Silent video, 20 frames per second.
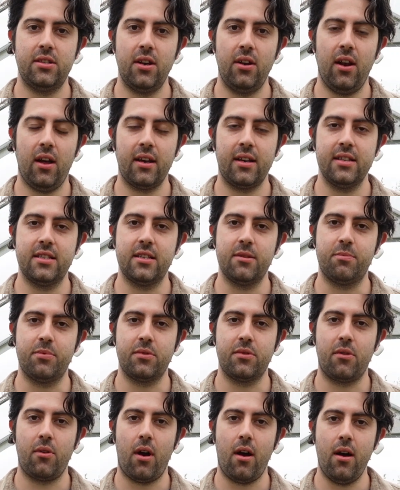Do like and
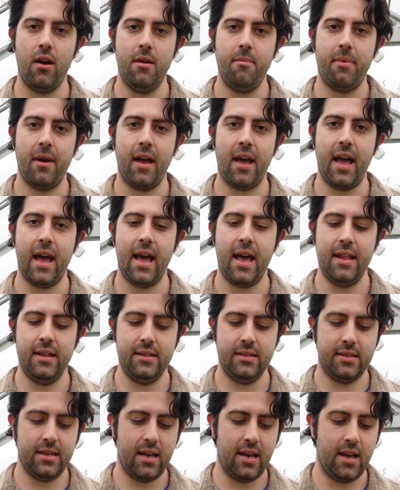subscribe.
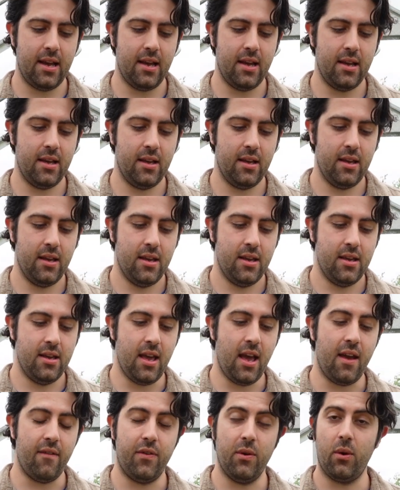And
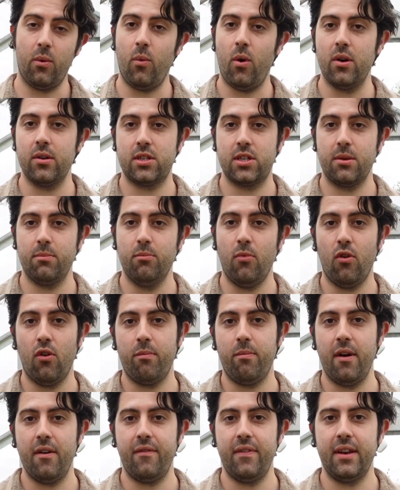yeah, if you want to watch some more
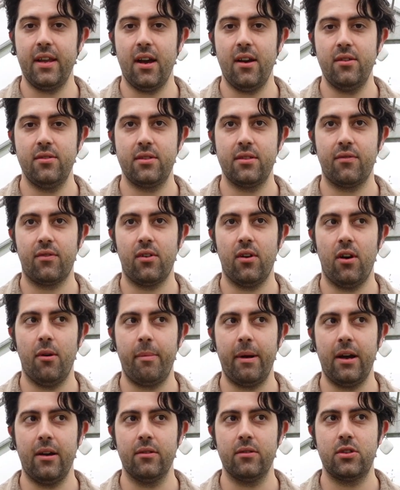of my videos, I've got
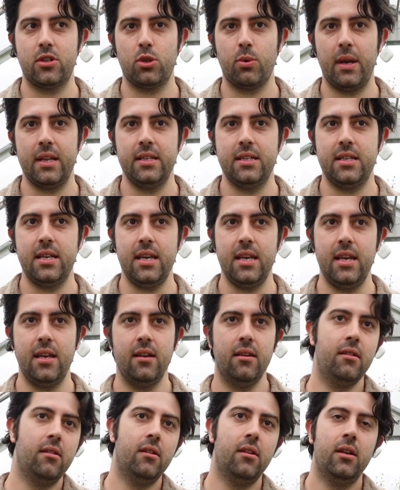about 20
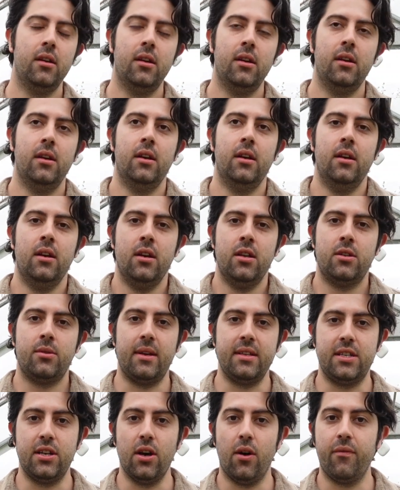
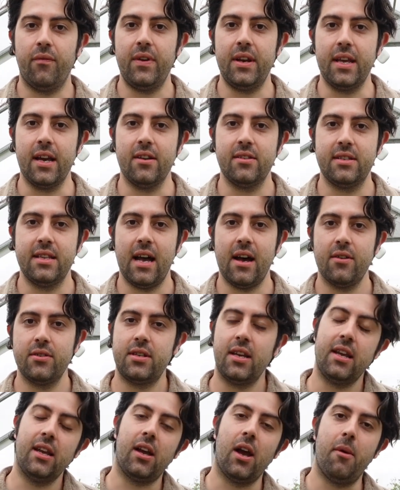odd videos now,
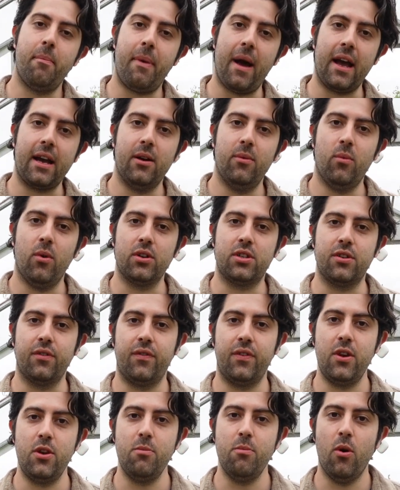so you can go back and watch a
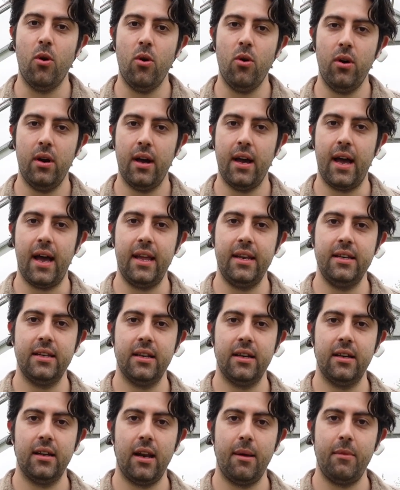few more and
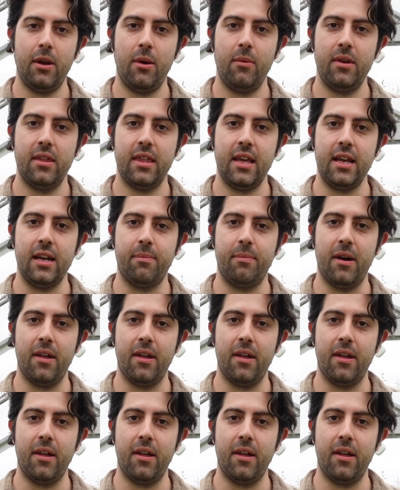let me know what you think.